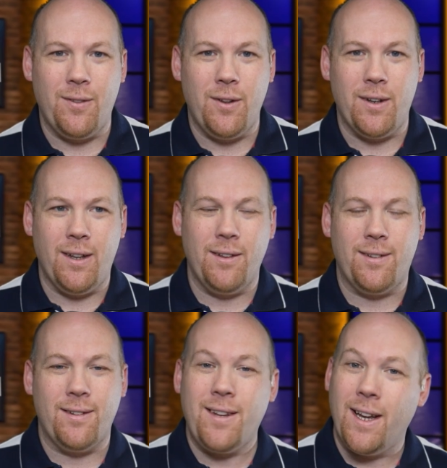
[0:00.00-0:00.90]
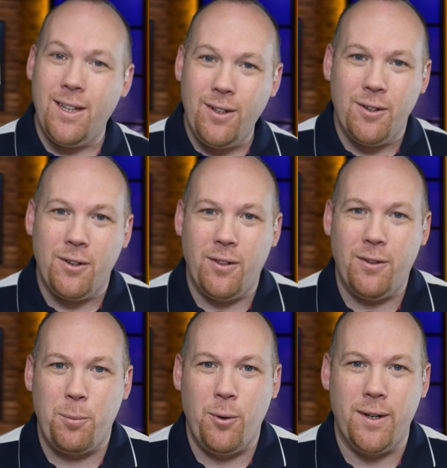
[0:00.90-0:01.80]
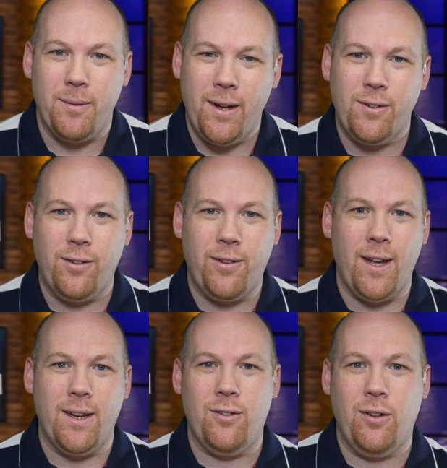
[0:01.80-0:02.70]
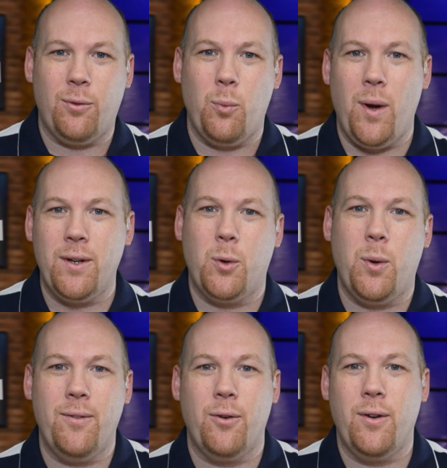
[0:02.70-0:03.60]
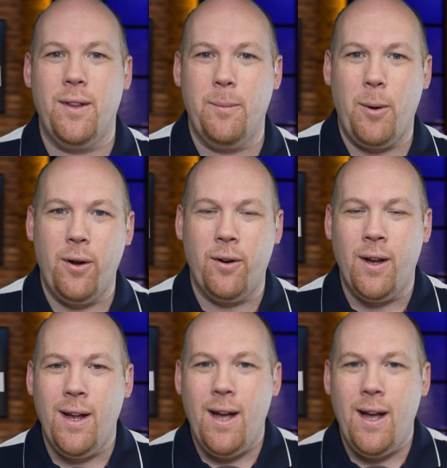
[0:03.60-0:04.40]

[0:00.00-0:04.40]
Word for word: that has taken you to this point. As you say, just one quiver in the bow.